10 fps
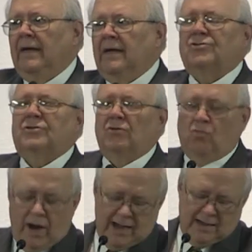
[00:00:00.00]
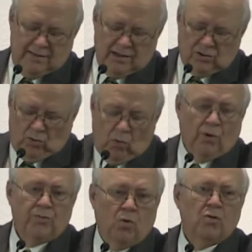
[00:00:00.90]
It's the way that the
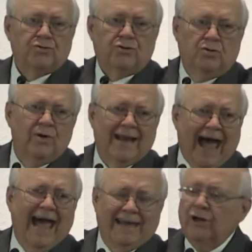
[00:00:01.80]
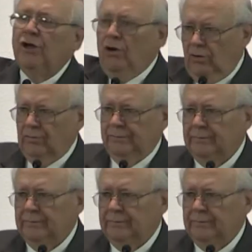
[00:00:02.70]
Lord wants you and I to go.